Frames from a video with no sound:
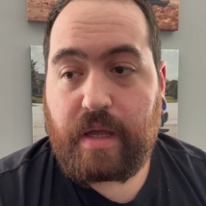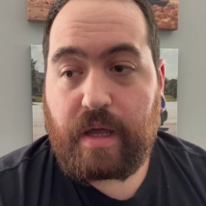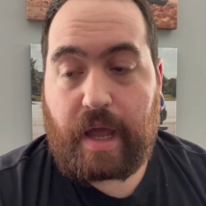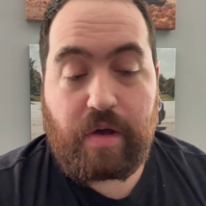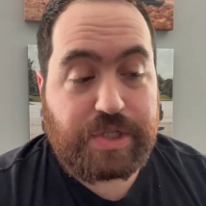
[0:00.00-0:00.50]

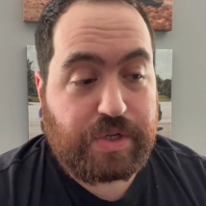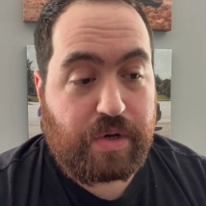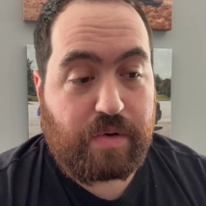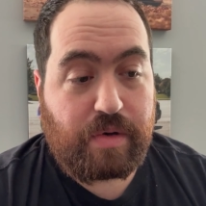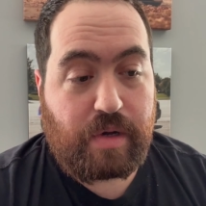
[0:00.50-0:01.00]
I
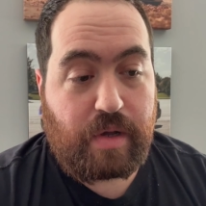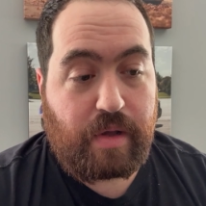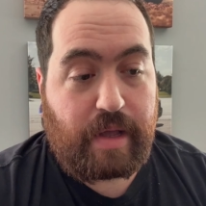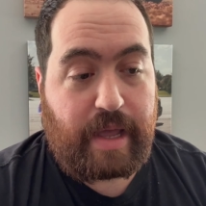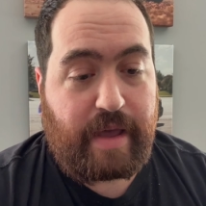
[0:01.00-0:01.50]
also
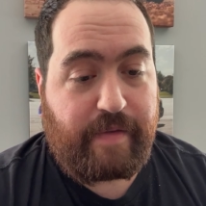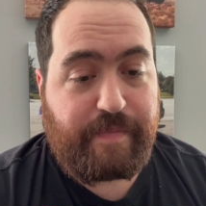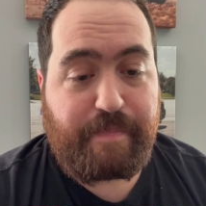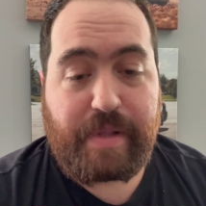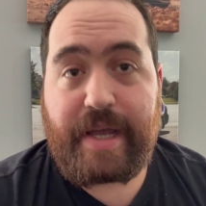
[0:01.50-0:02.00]

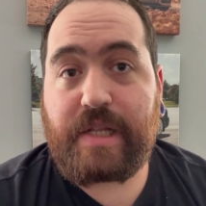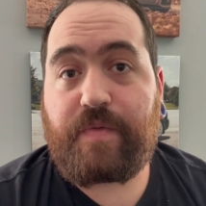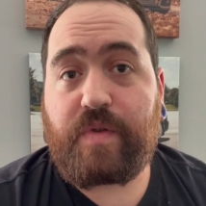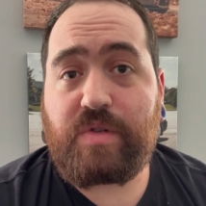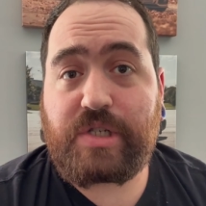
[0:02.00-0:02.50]
have plans
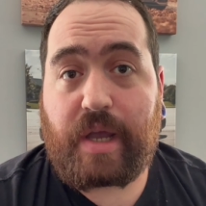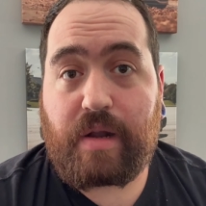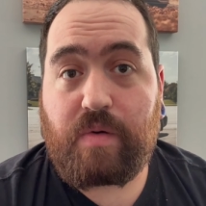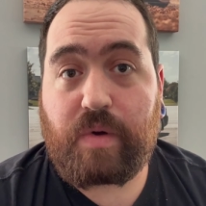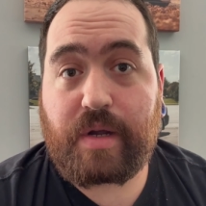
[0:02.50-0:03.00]
for this
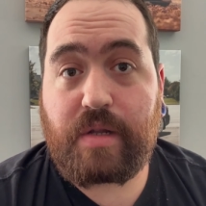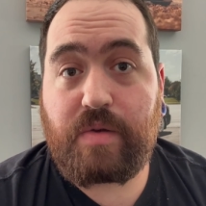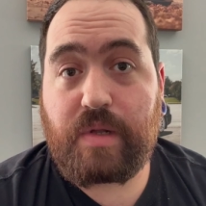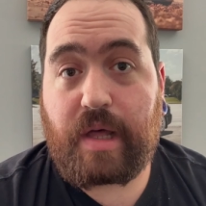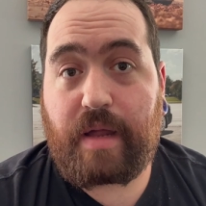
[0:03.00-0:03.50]
channel. We're gonna
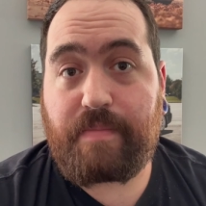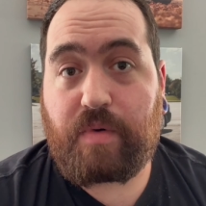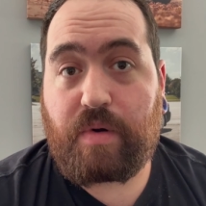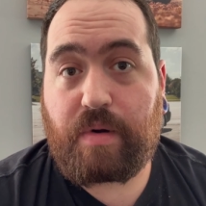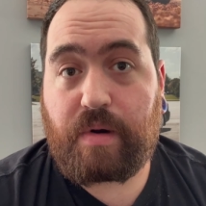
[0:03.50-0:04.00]
do a lot
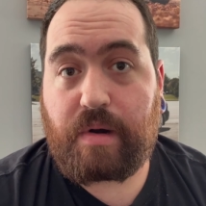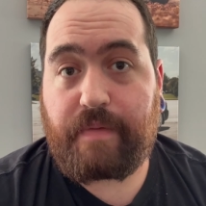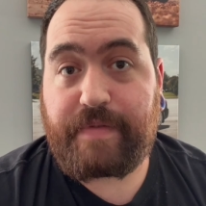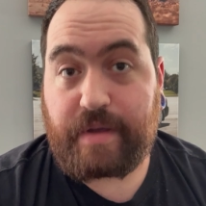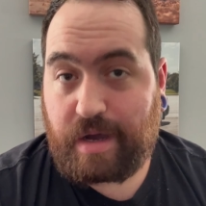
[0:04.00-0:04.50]
more
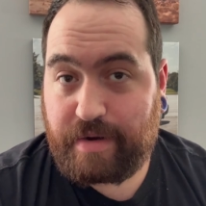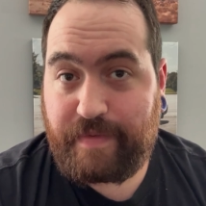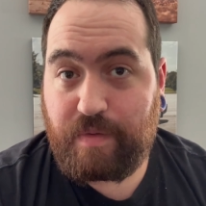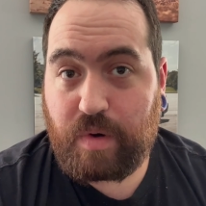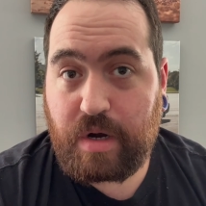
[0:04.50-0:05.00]

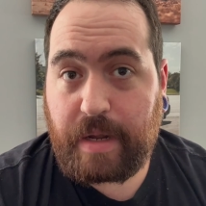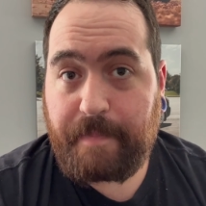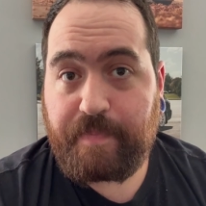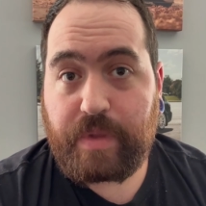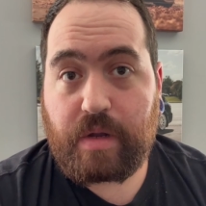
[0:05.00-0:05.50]
photography work.
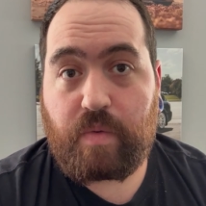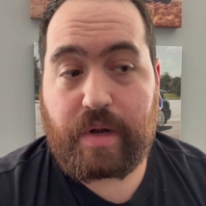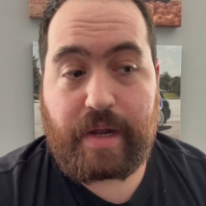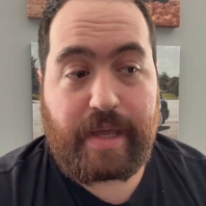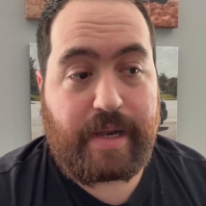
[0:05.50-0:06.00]
We're
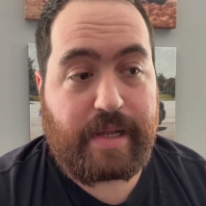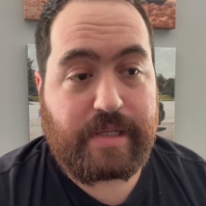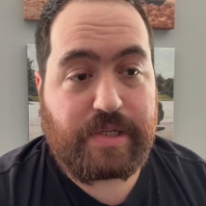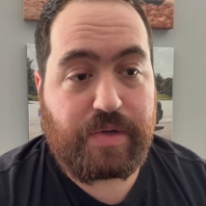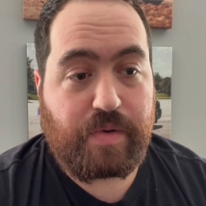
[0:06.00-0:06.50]
gonna get
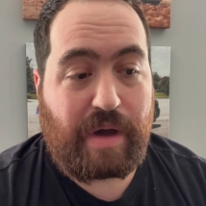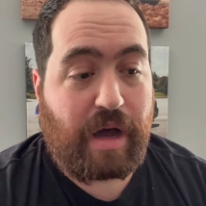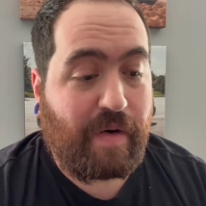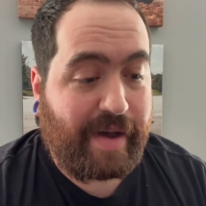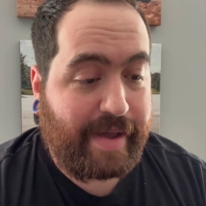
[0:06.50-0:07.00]
into
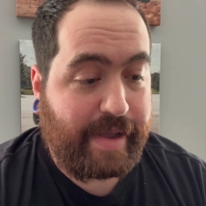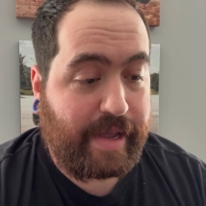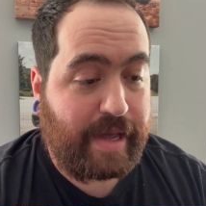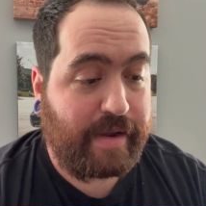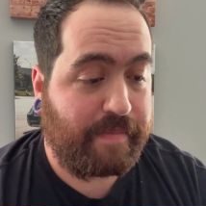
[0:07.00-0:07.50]
how I
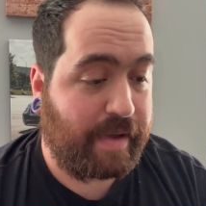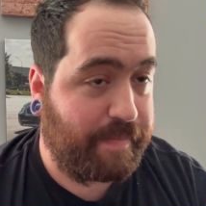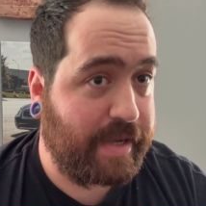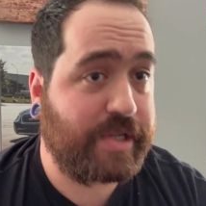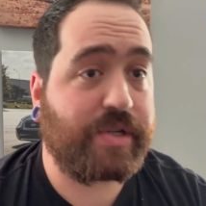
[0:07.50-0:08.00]
edit my
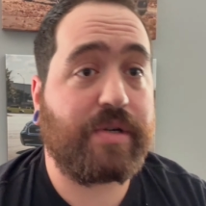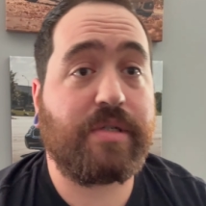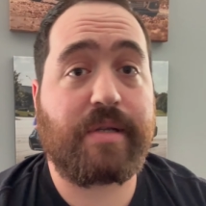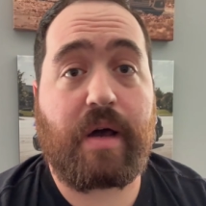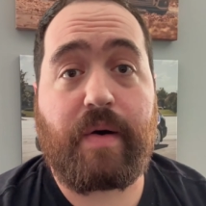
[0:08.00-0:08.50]

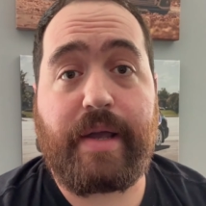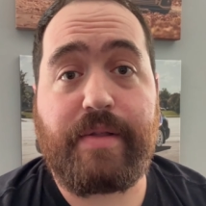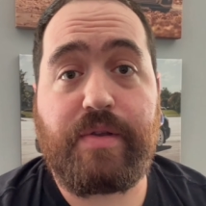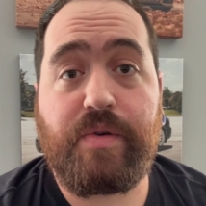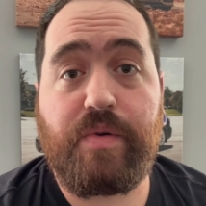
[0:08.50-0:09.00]
pictures, how I
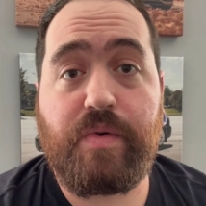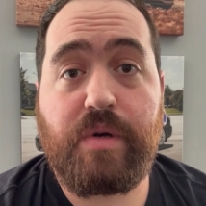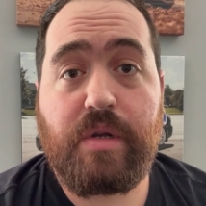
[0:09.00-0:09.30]
do